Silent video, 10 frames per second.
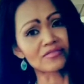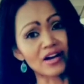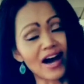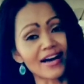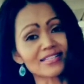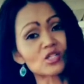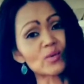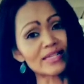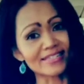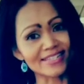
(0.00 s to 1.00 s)
of God
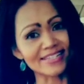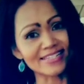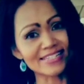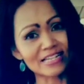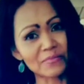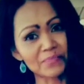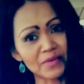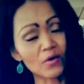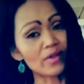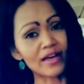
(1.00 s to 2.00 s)
to exist
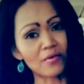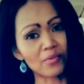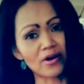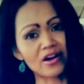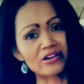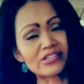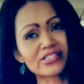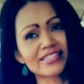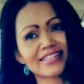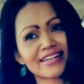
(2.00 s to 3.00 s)
without
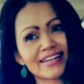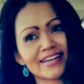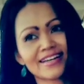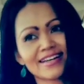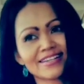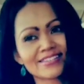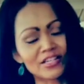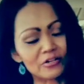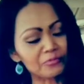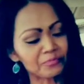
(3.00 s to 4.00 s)
prayers.
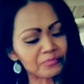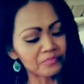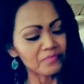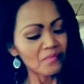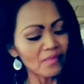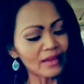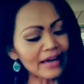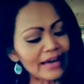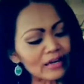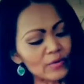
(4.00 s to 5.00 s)
So,
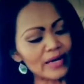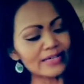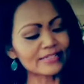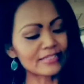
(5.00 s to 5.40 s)
anyways,